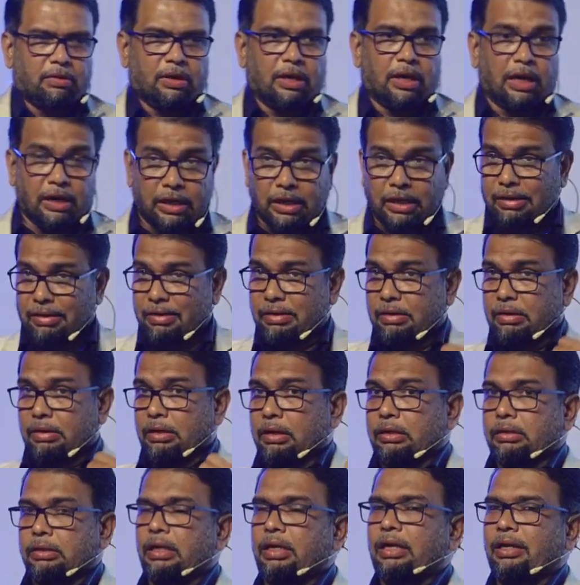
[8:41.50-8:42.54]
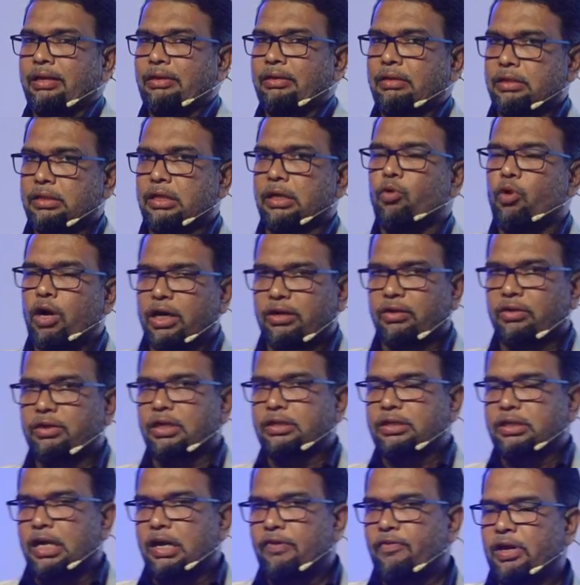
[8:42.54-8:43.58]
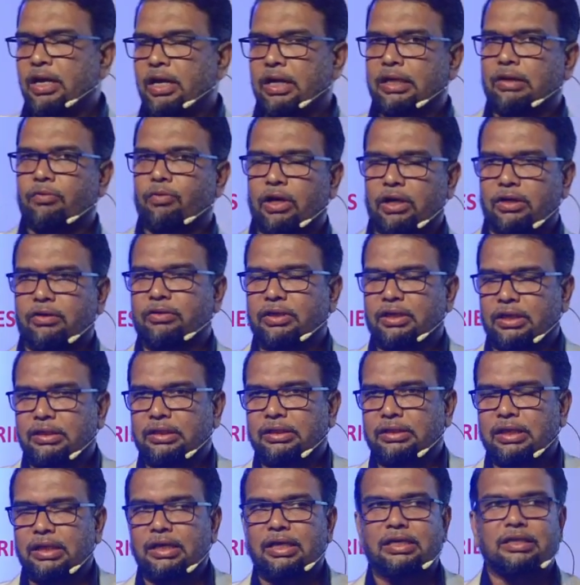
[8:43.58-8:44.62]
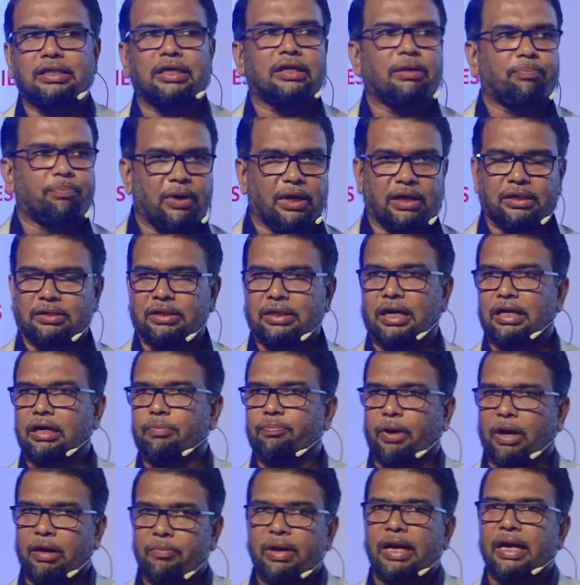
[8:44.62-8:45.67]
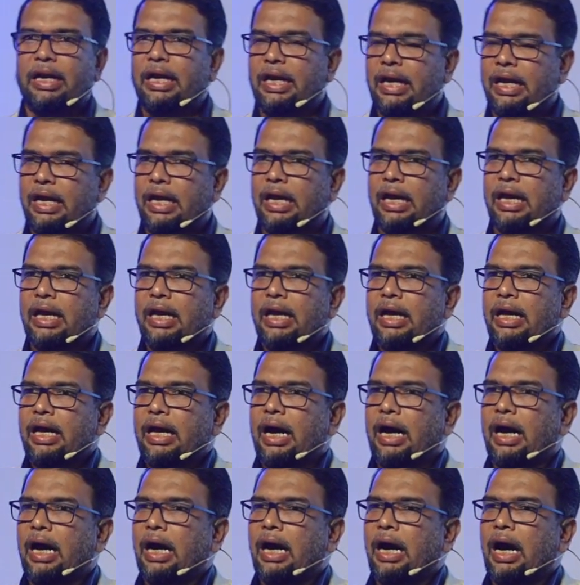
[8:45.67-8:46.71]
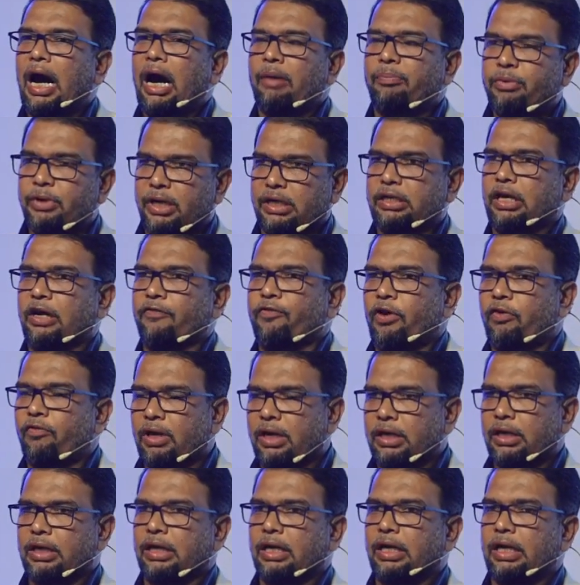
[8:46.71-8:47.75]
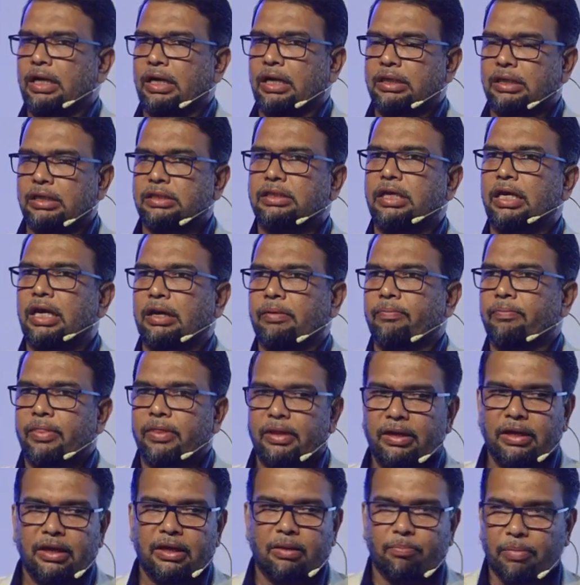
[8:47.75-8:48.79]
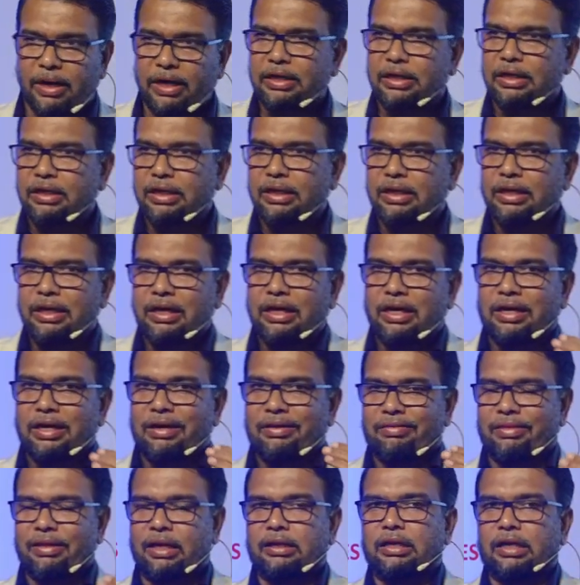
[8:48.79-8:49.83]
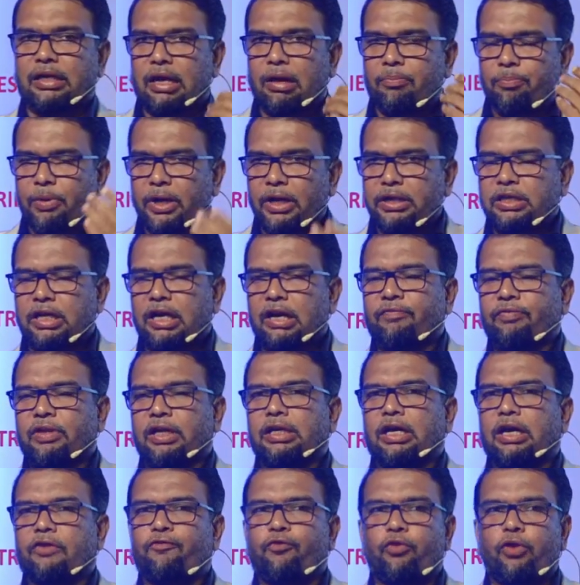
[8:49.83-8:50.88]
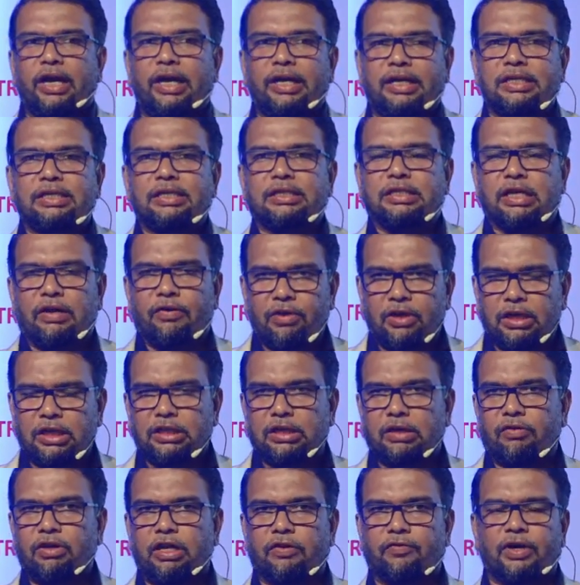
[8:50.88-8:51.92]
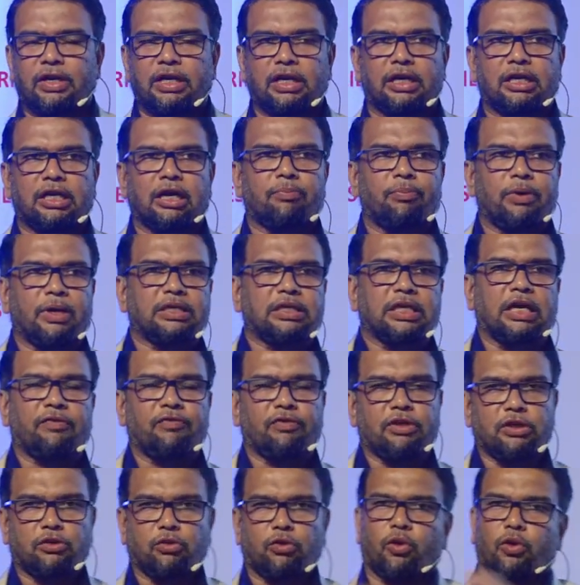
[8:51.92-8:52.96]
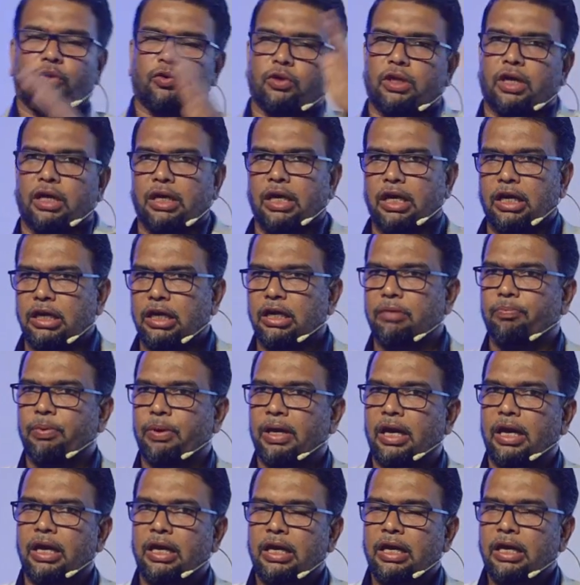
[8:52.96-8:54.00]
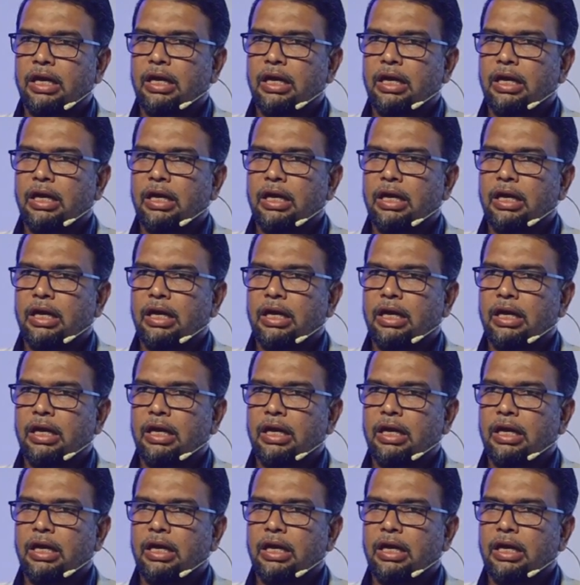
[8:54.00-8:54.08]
And see, these are whatever the saving and whatever that this thing is, that it's not a primary object of our this thing. But the temperature of the effluent is a 70-75 degree temperature, which is going to the ETP,